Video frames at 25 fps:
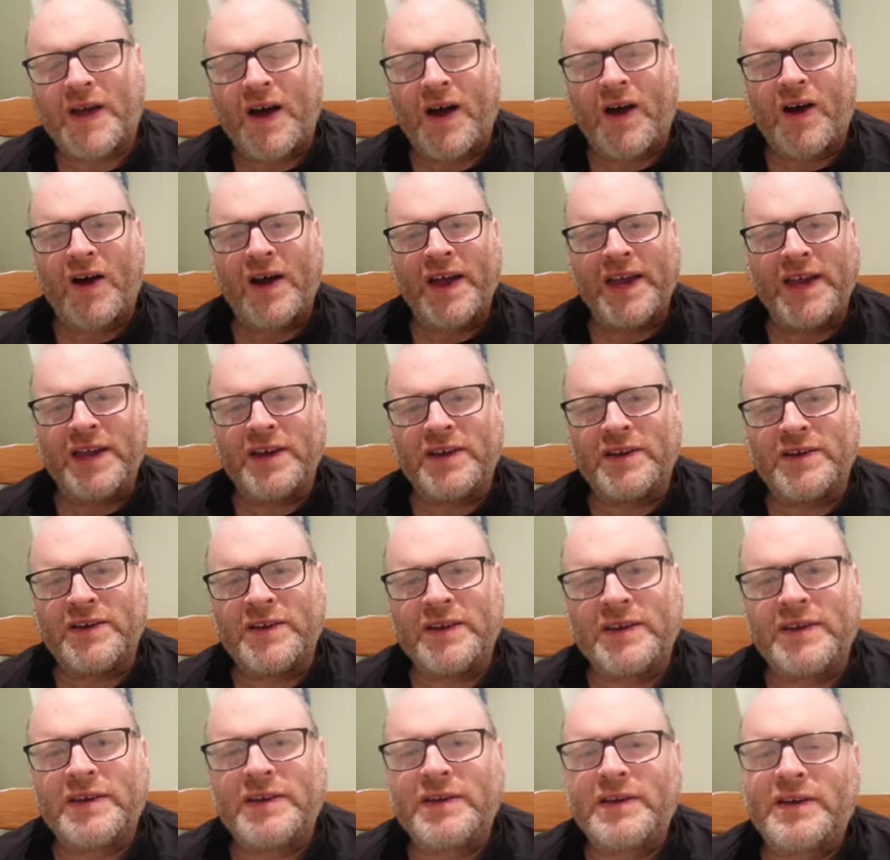
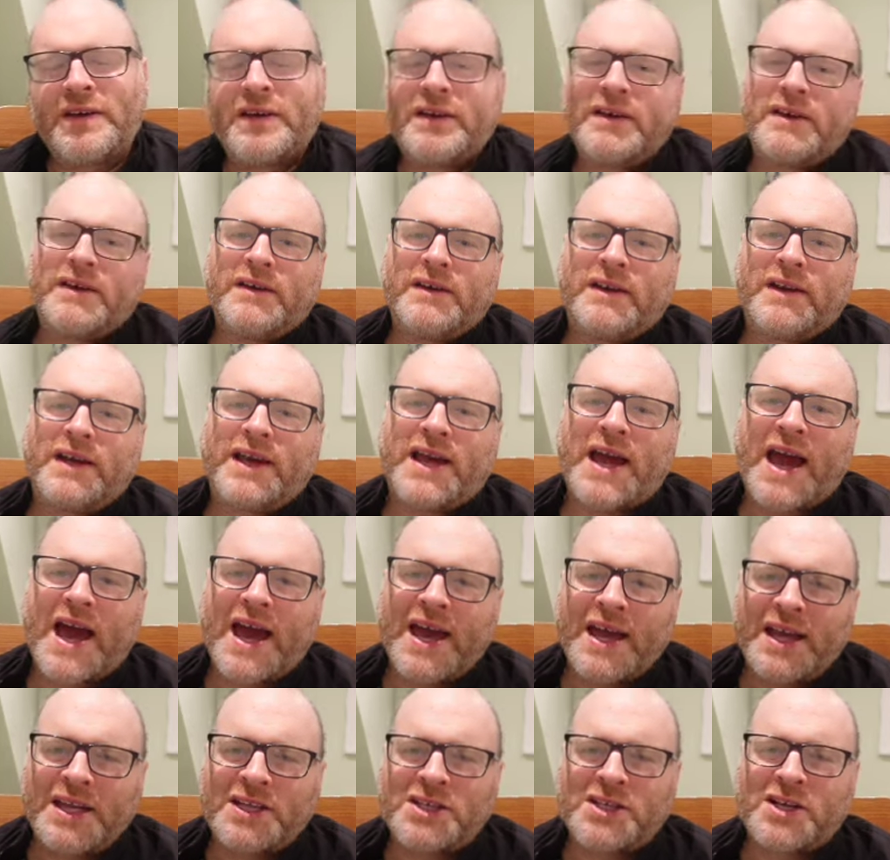iron
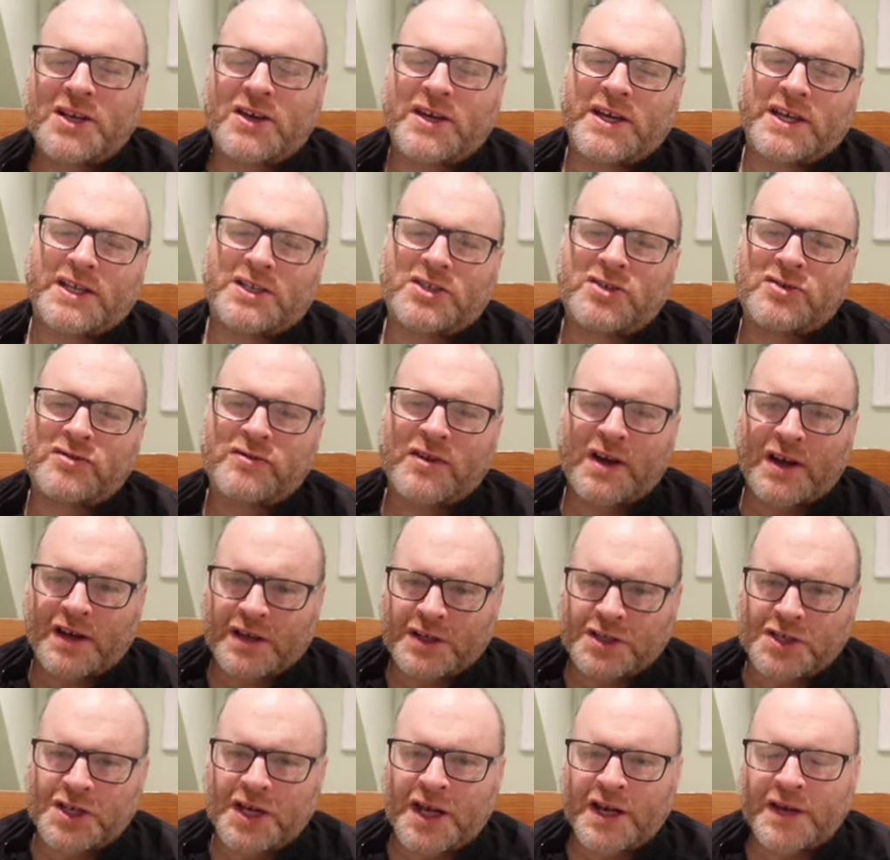cage-like
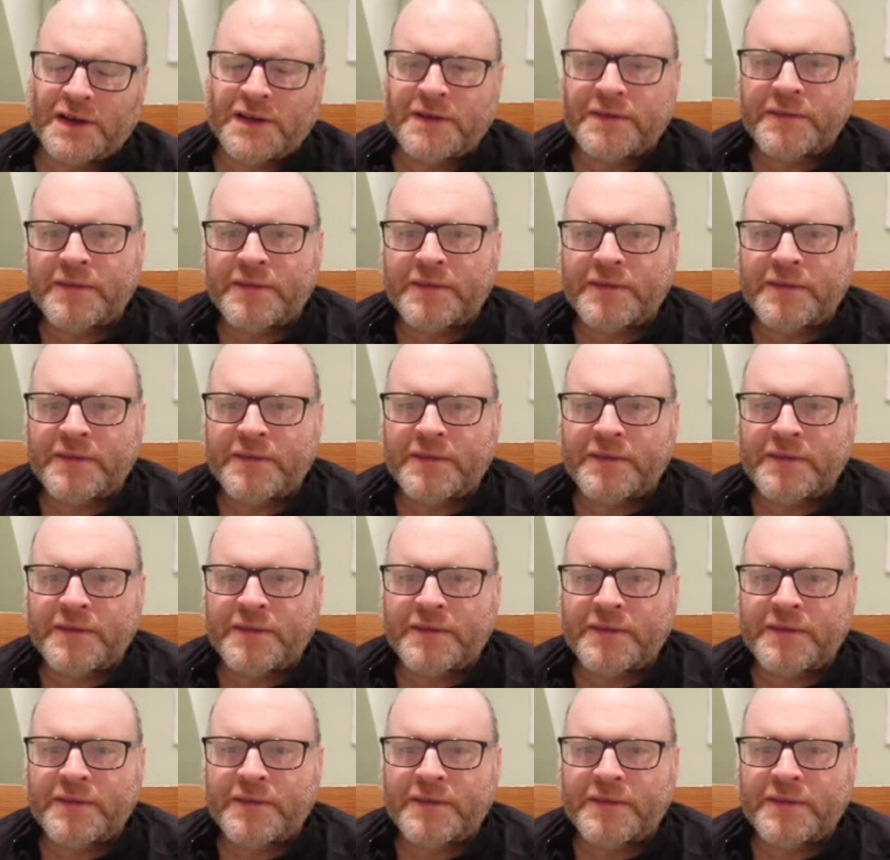structure